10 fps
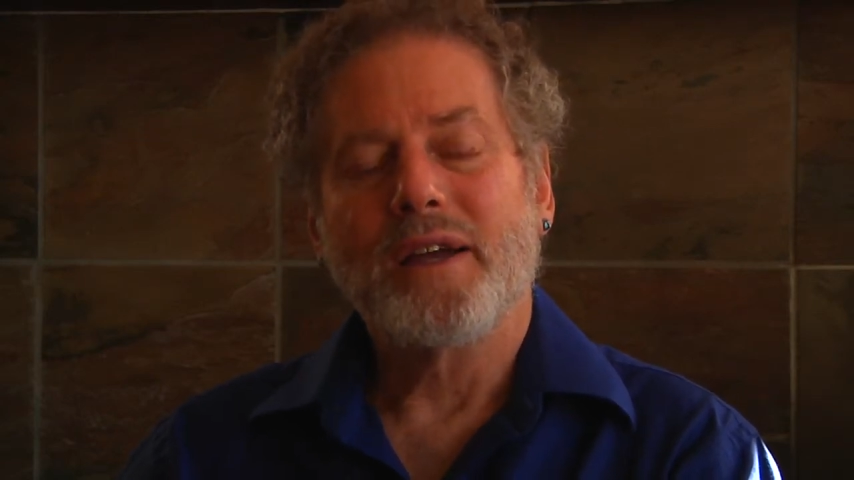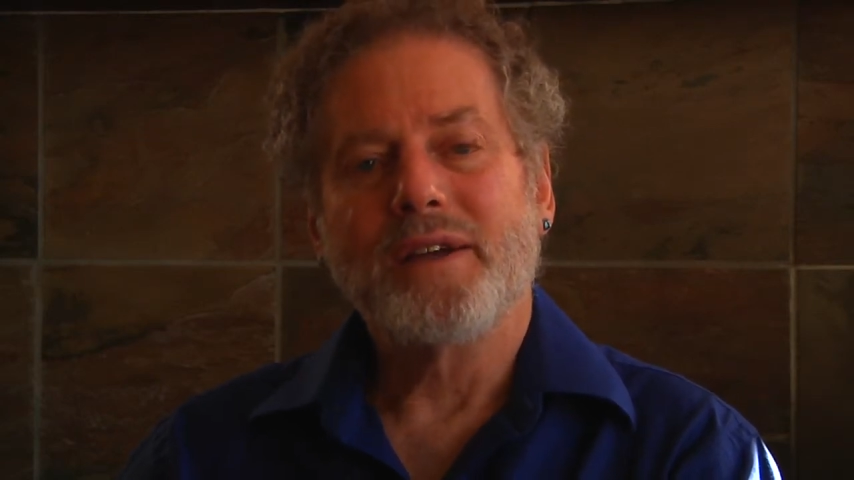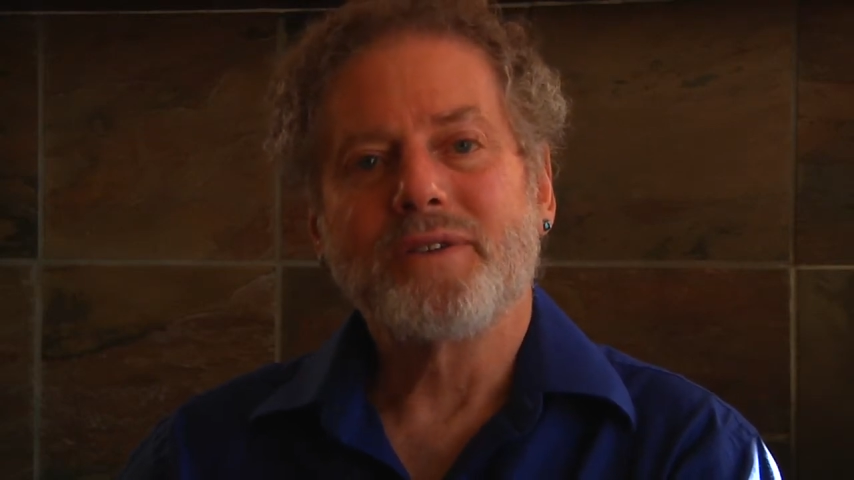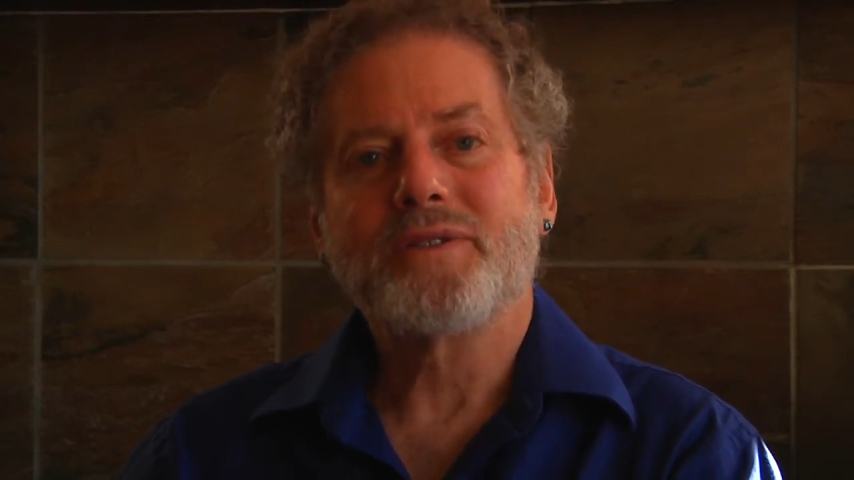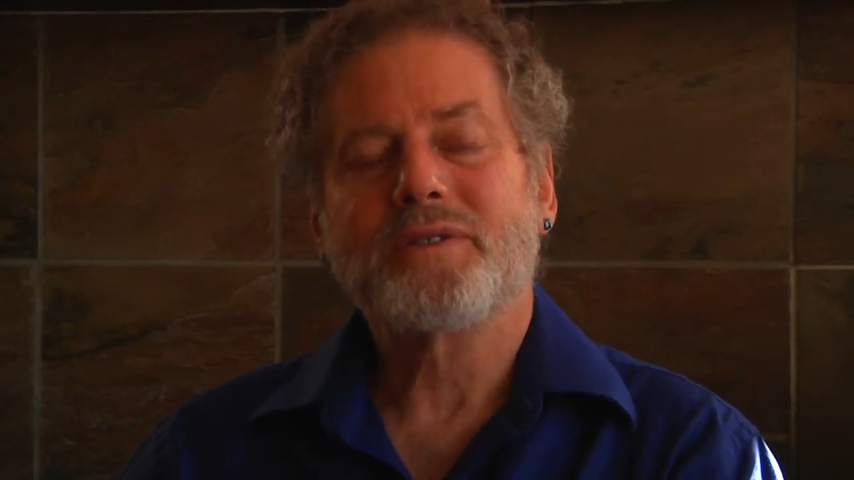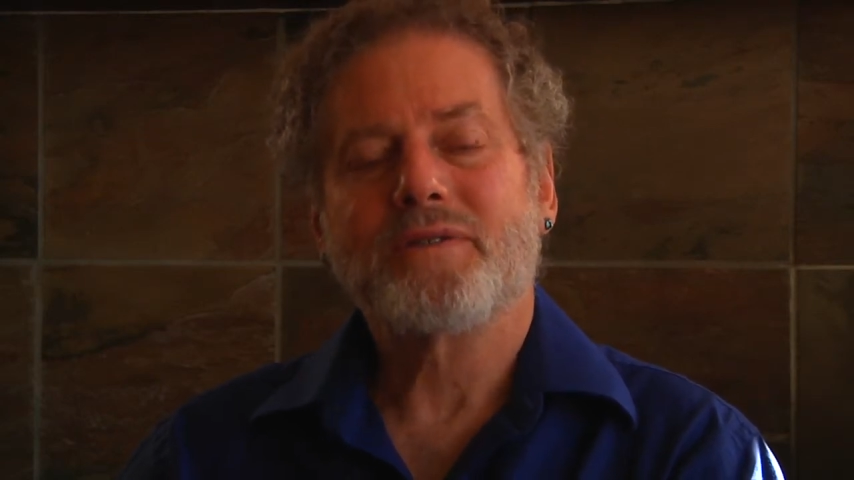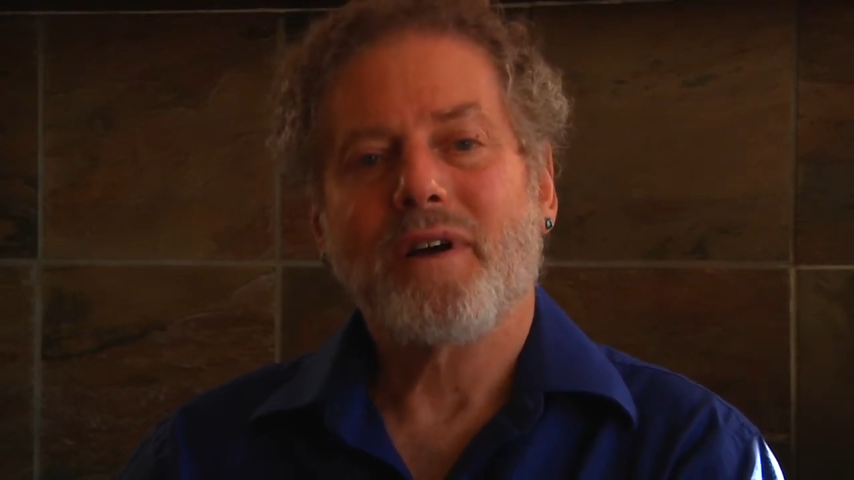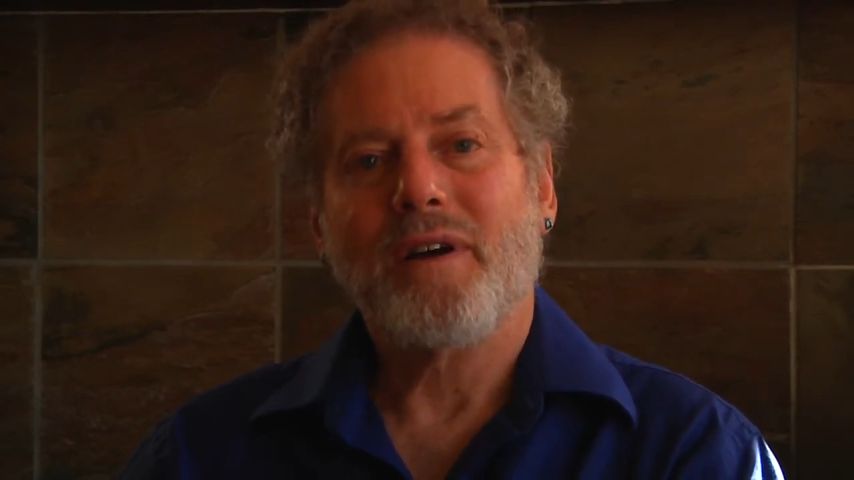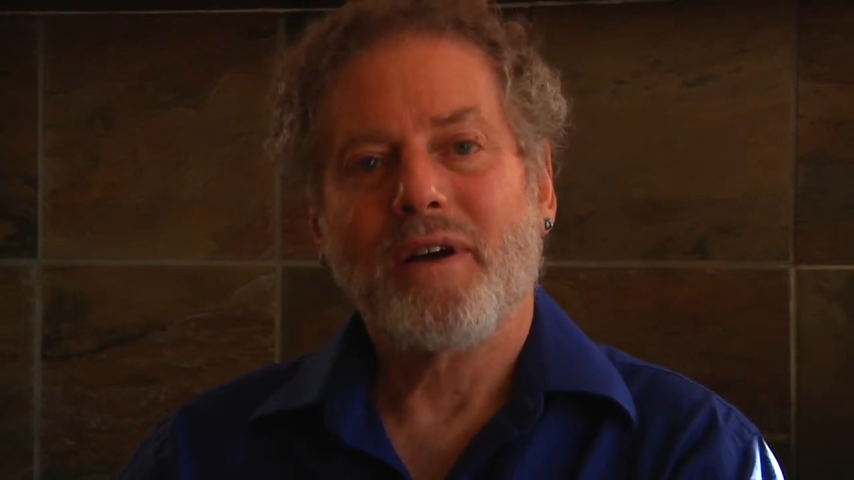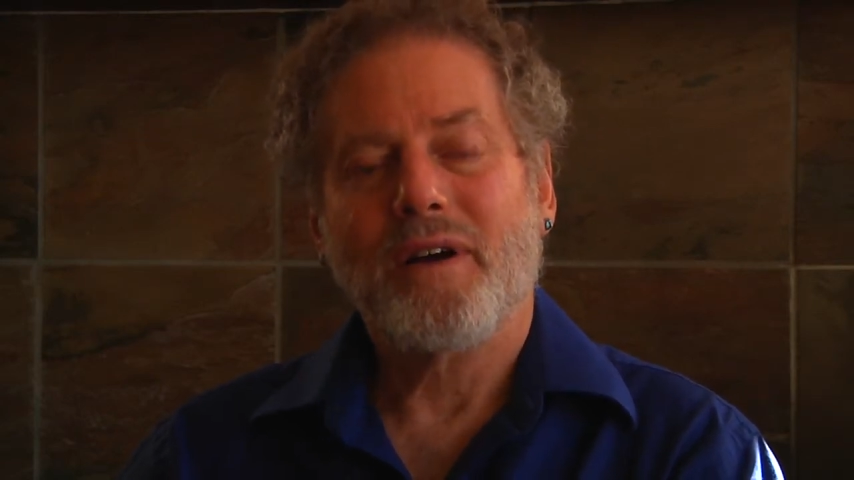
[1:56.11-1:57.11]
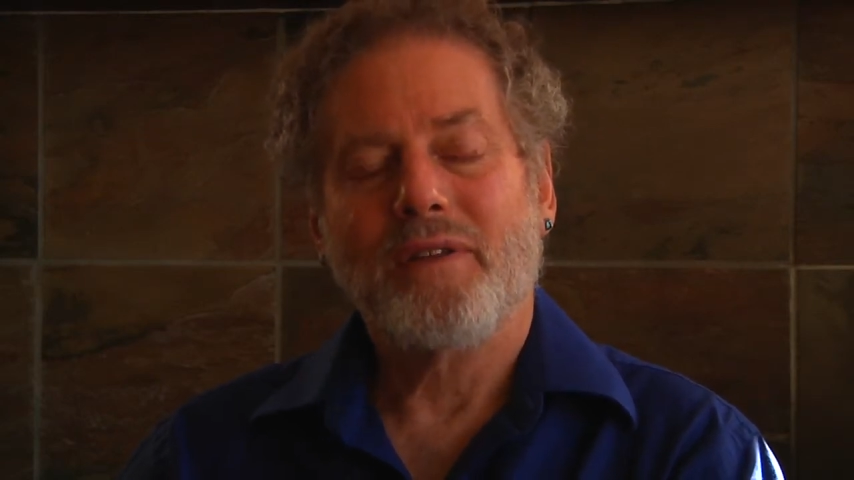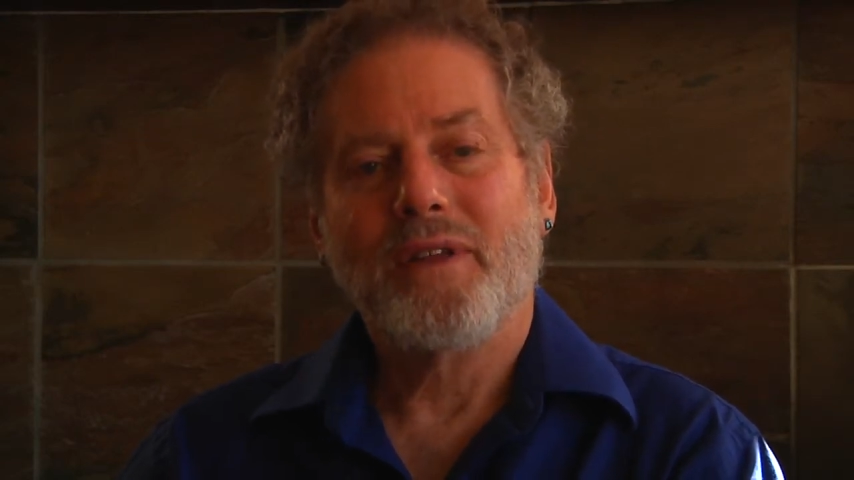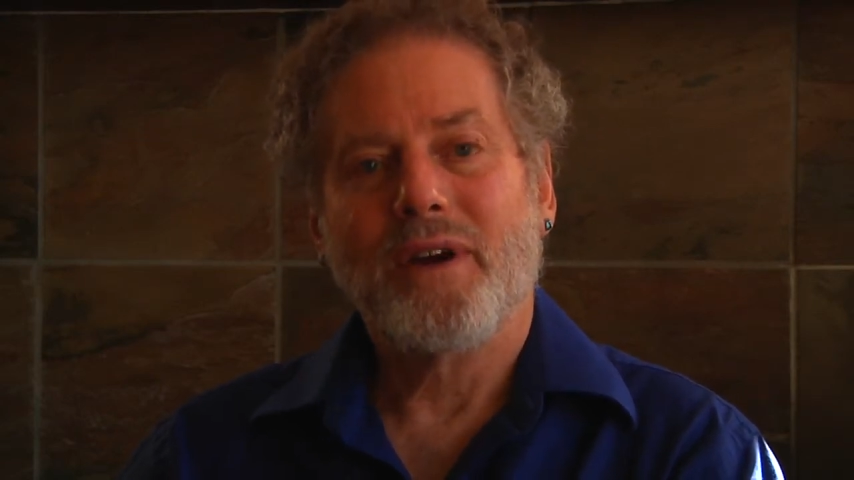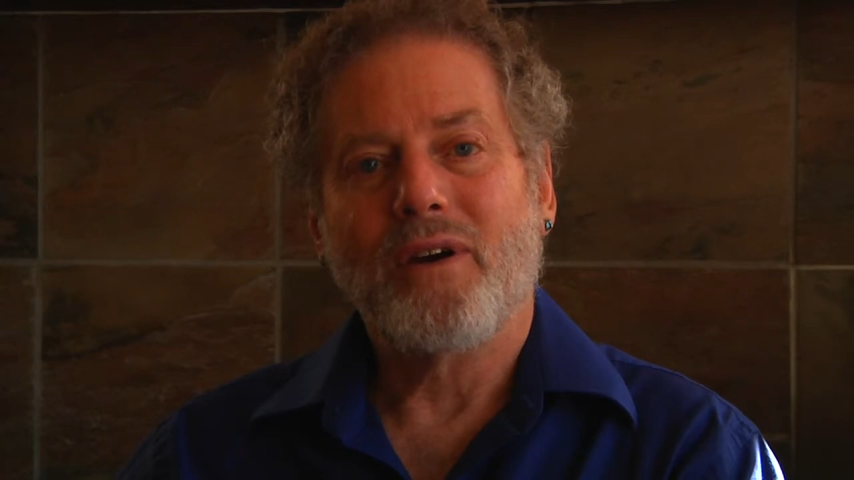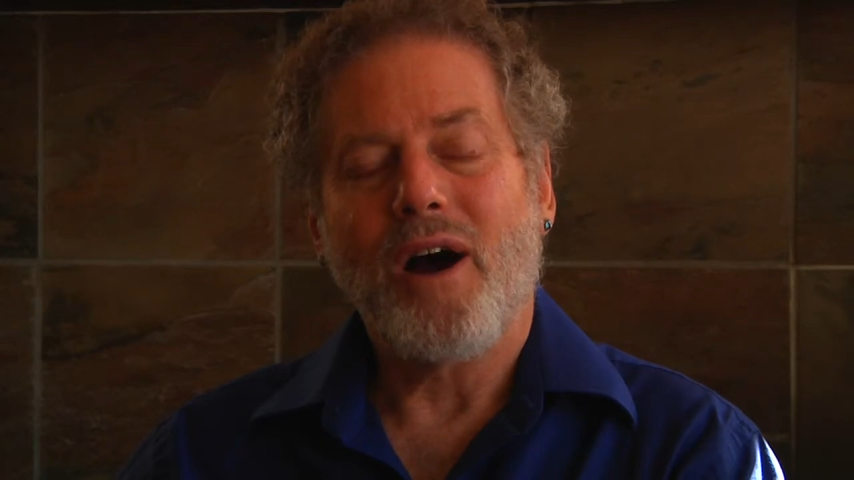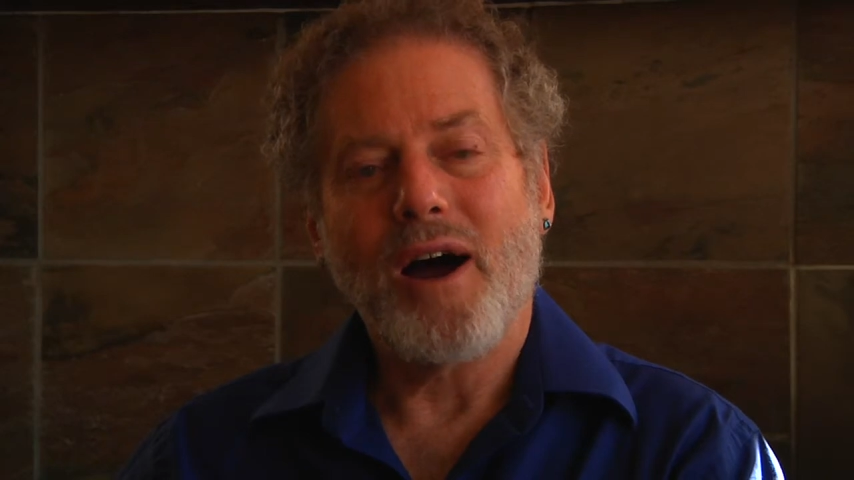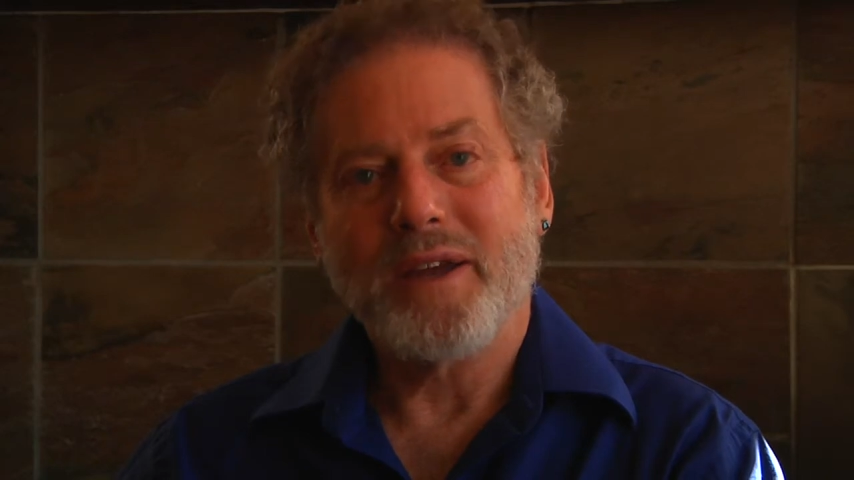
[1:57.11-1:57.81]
is there